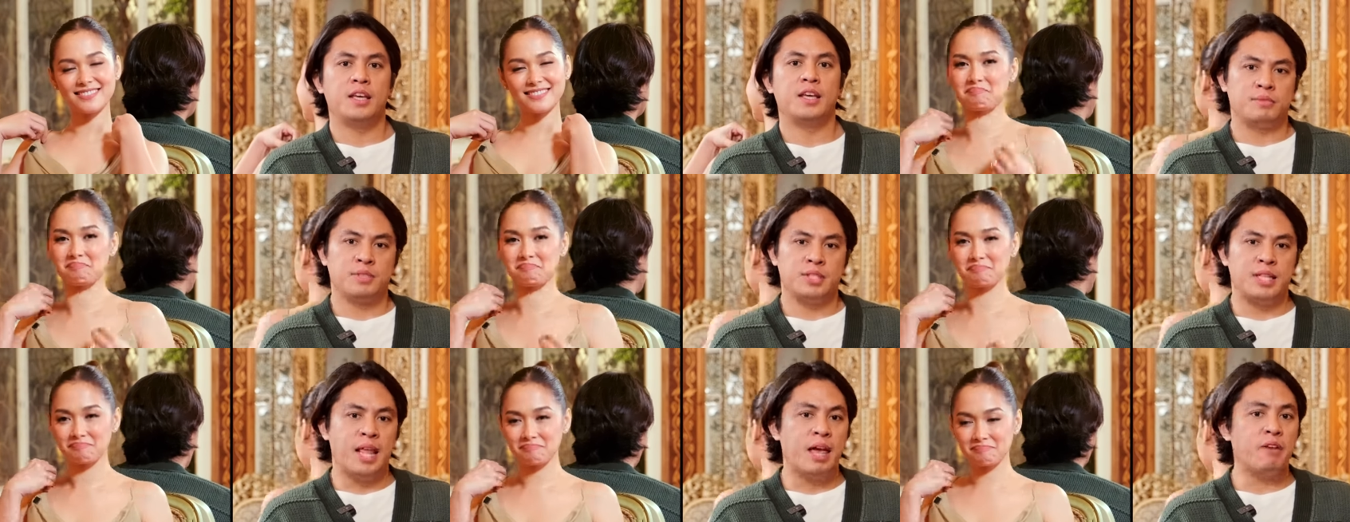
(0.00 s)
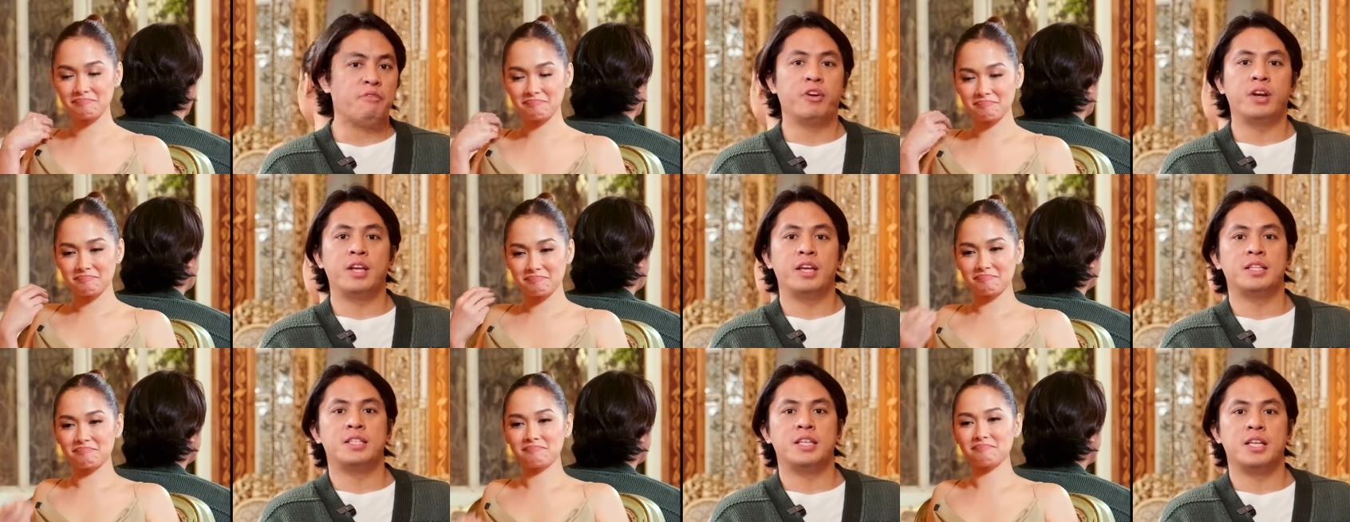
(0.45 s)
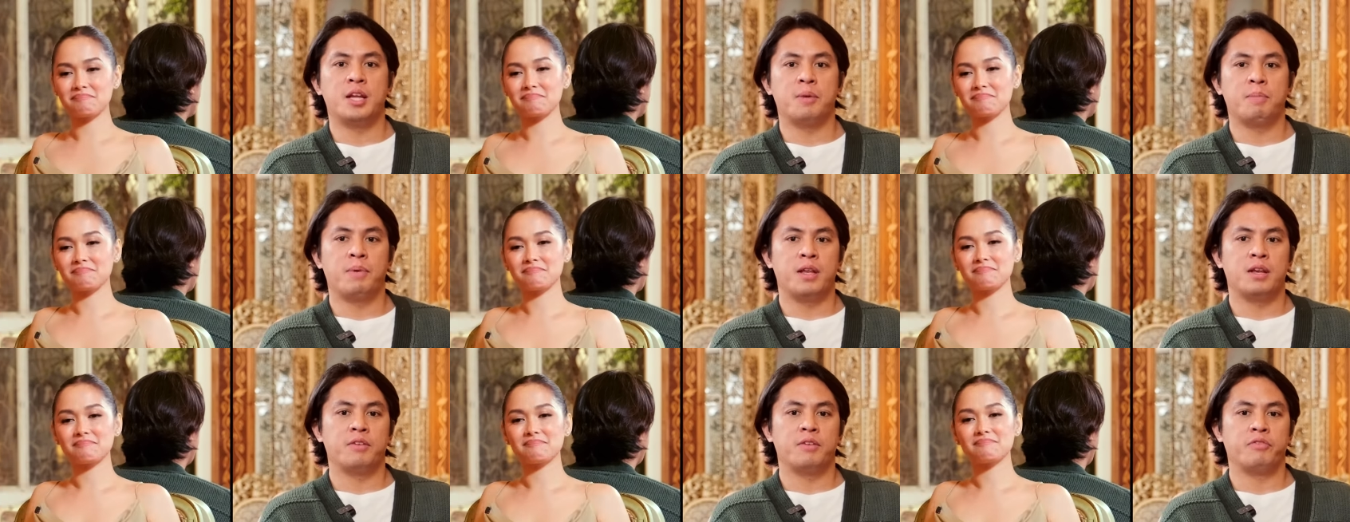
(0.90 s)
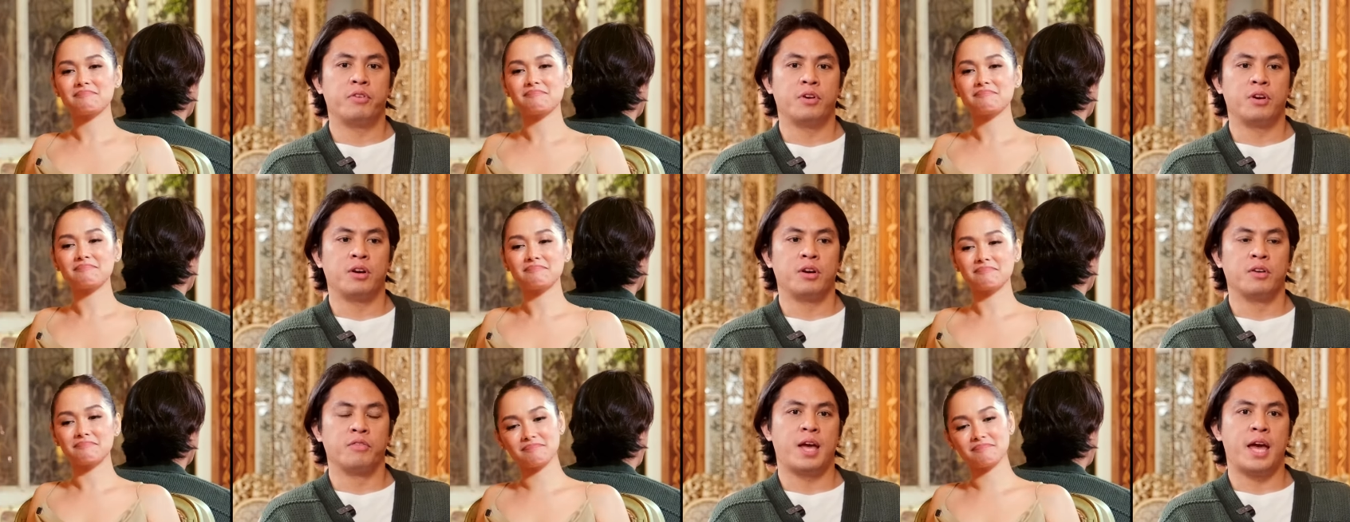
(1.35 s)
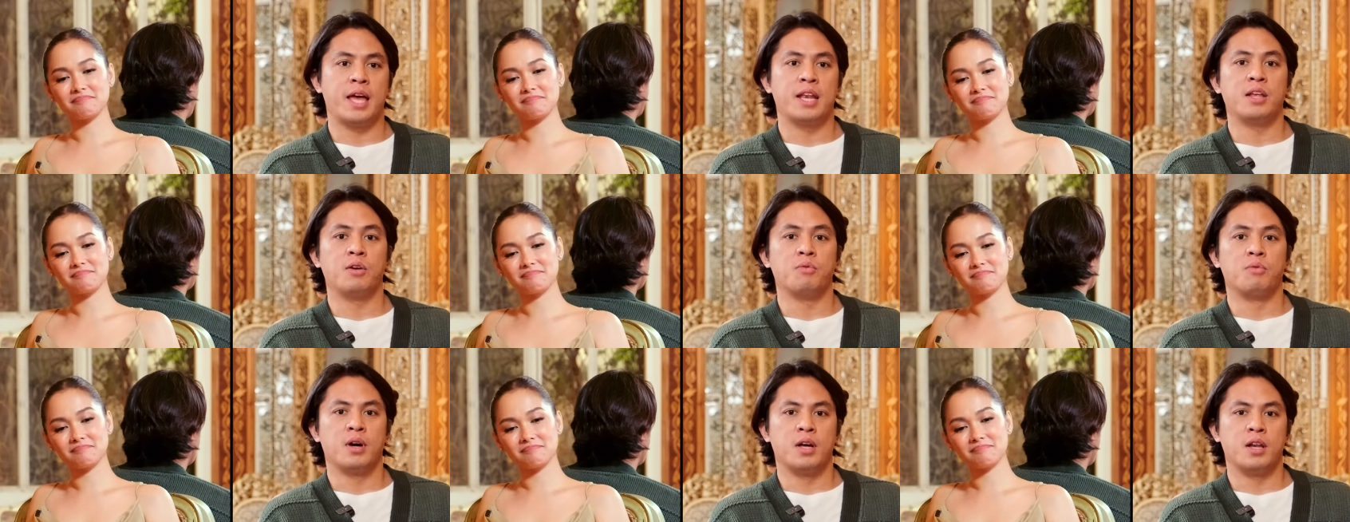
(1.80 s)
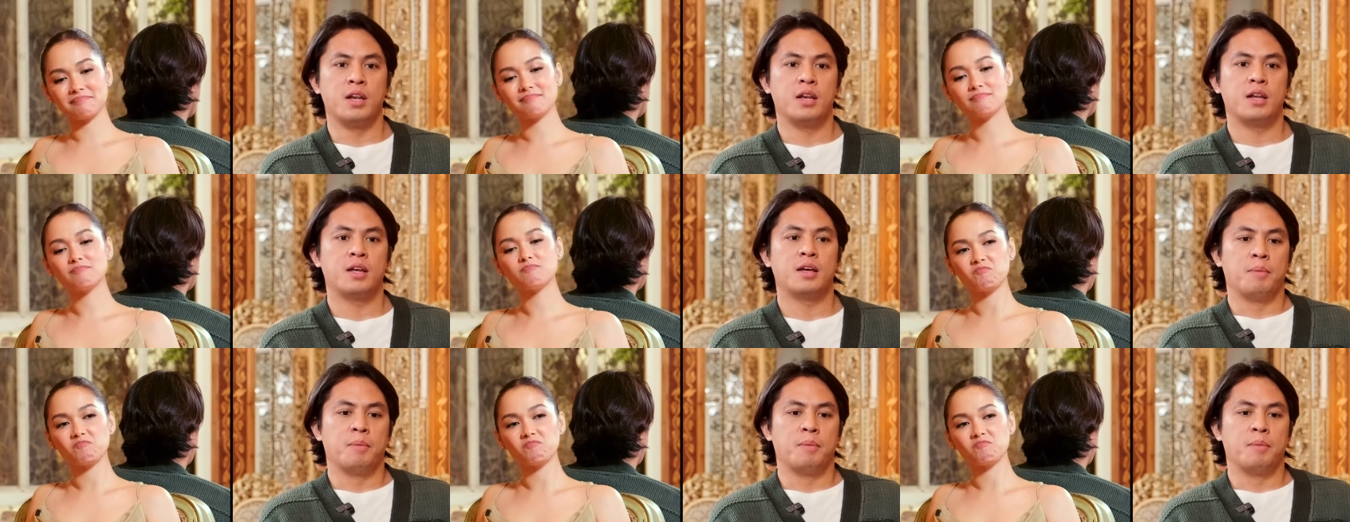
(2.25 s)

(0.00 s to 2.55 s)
Speaker 1: It's never easy naman for anyone.